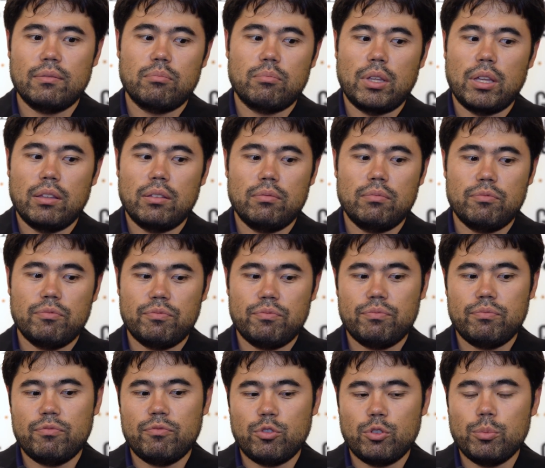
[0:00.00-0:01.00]
I
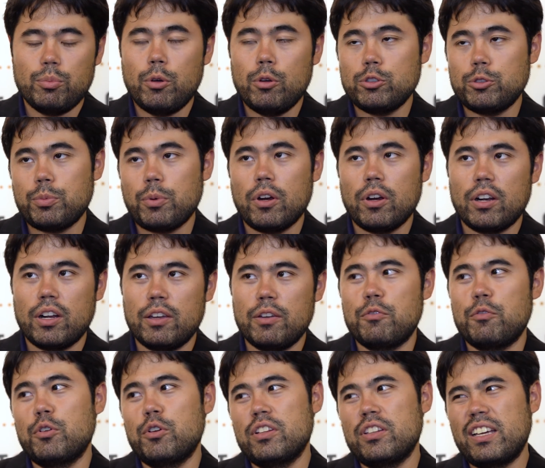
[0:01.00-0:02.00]
for the most part, I
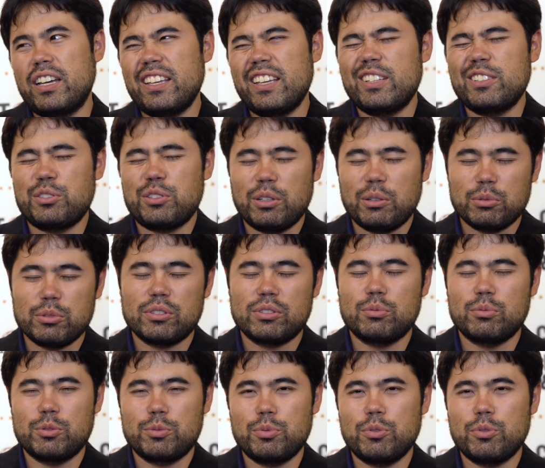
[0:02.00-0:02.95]
avoid that. Yesterday was